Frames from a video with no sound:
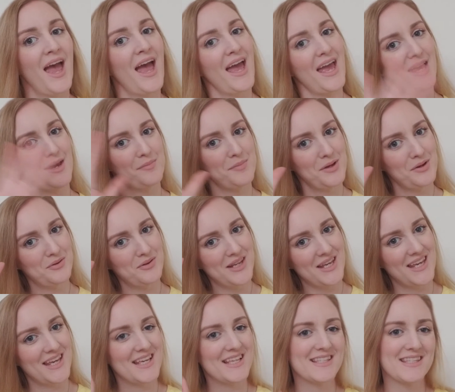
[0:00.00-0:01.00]
Hey
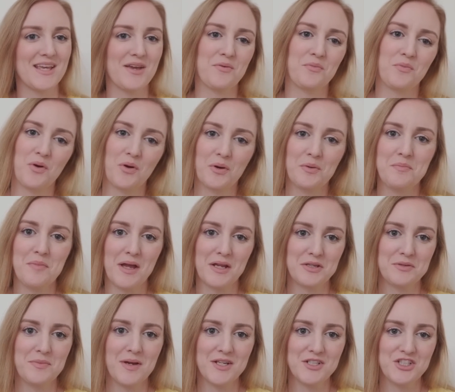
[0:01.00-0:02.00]
beauties, and welcome back
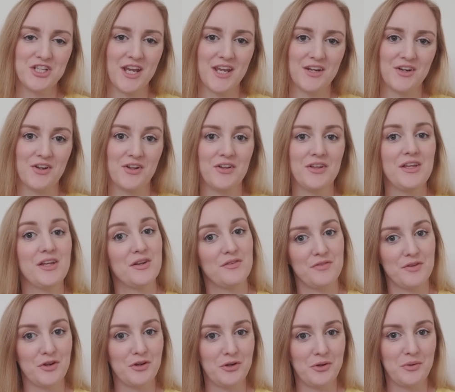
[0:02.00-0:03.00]
to my channel. And
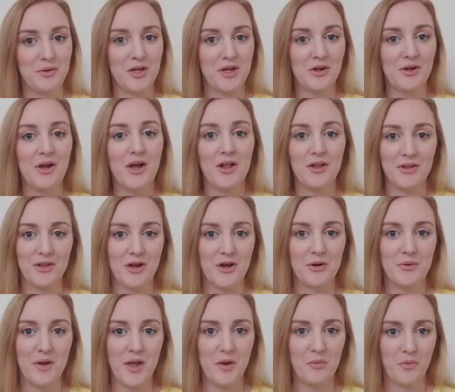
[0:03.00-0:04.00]
if you're new here,
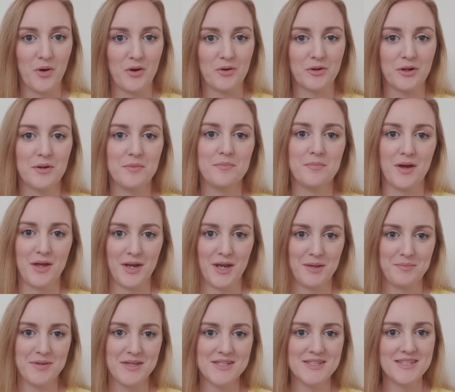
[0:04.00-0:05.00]
hello and welcome. My
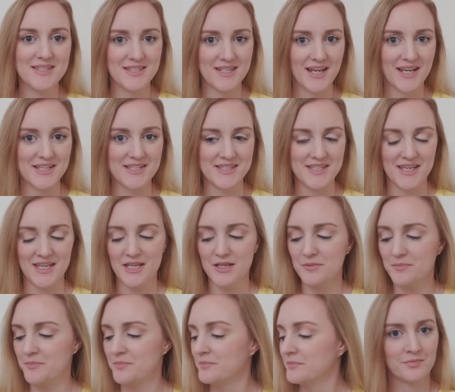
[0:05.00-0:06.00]
name is Stacy.
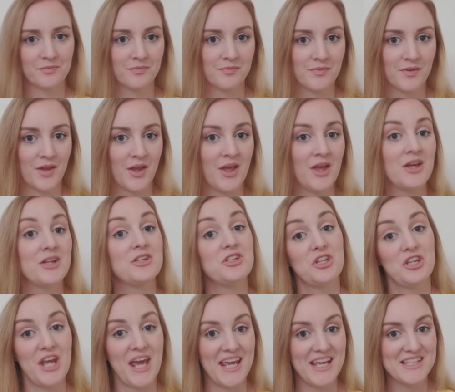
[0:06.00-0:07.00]

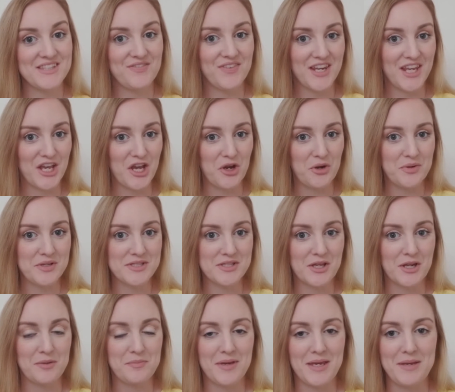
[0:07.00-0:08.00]
Today's video is
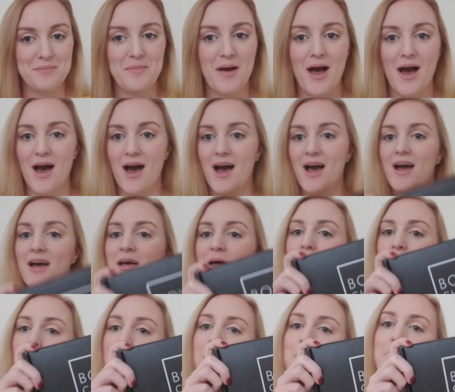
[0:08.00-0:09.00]
going to be my
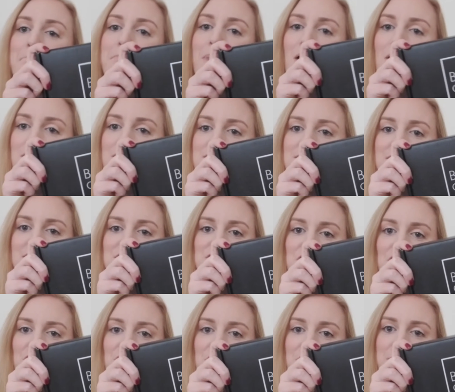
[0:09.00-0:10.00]

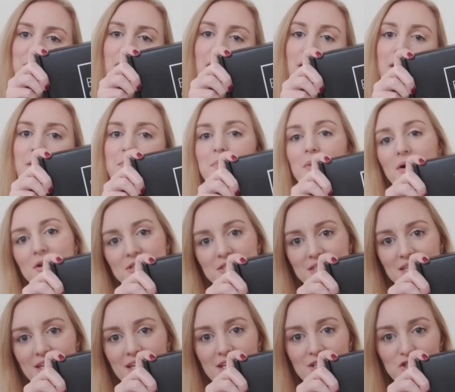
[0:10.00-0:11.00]
BOXYCHARM
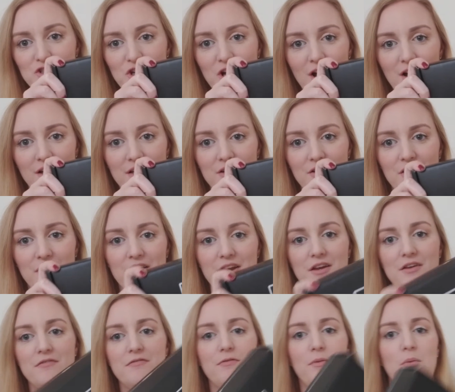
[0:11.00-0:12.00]
unboxing and try
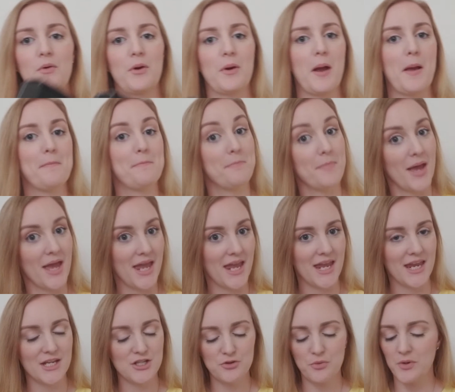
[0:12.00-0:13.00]
on for
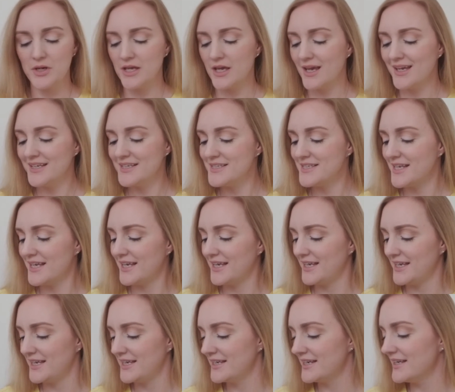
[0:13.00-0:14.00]
May
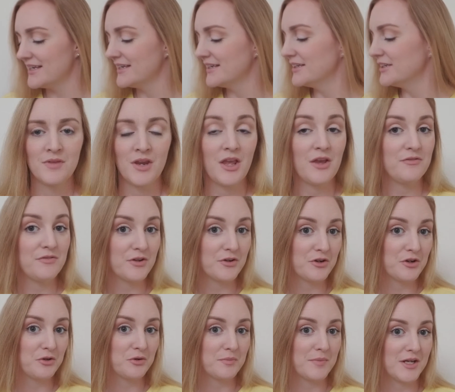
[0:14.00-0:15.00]
2018. If you're
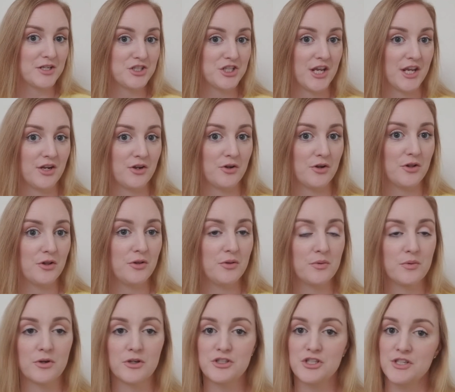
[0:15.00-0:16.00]
new to my channel,
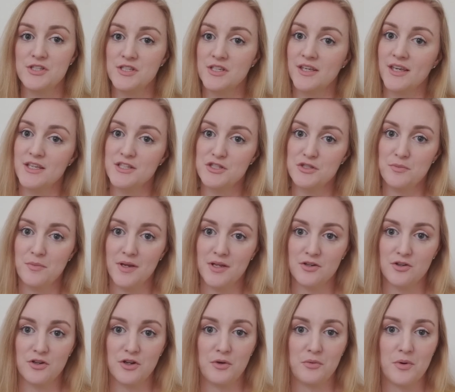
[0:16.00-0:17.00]
or just in case you may
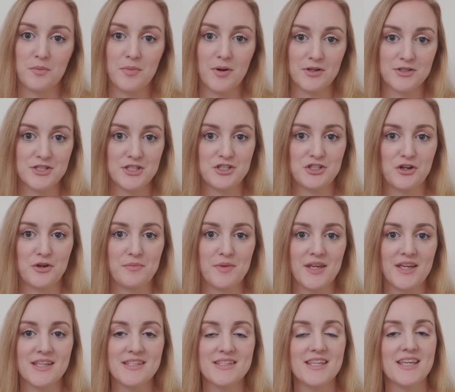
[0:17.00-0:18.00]
not know what
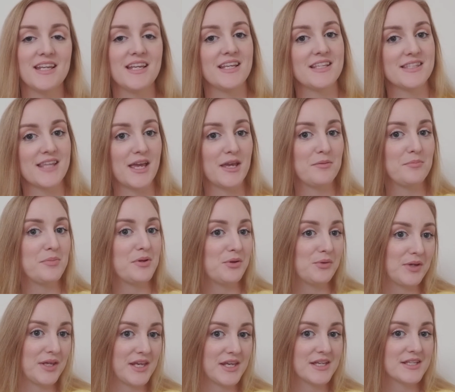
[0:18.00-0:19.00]
BOXYCHARM is, it is a
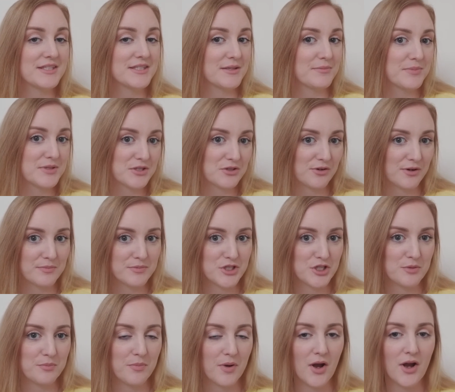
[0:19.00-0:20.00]
beauty
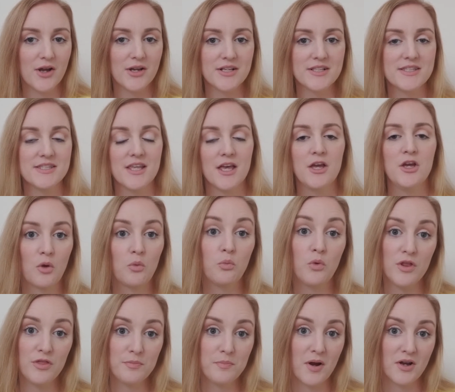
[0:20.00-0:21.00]
subscription box.
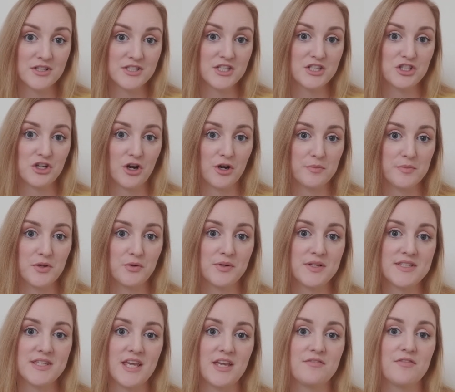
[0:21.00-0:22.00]
With BOXYCHARM, you
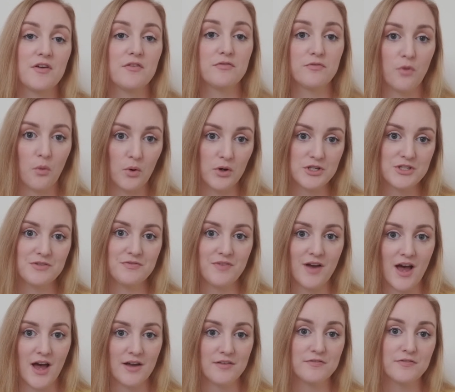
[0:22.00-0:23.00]
receive 4 to
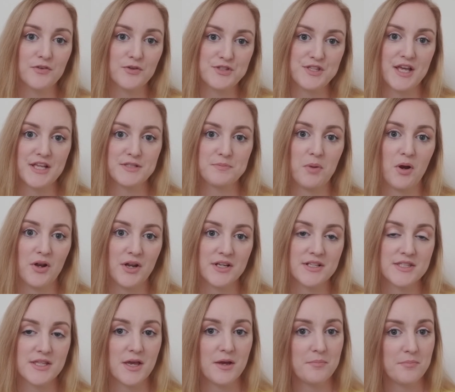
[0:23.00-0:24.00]
5 full-size products
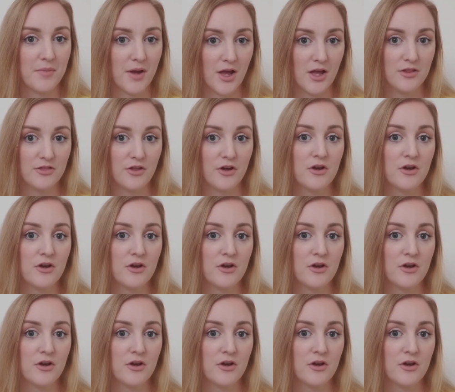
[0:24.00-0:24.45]
a month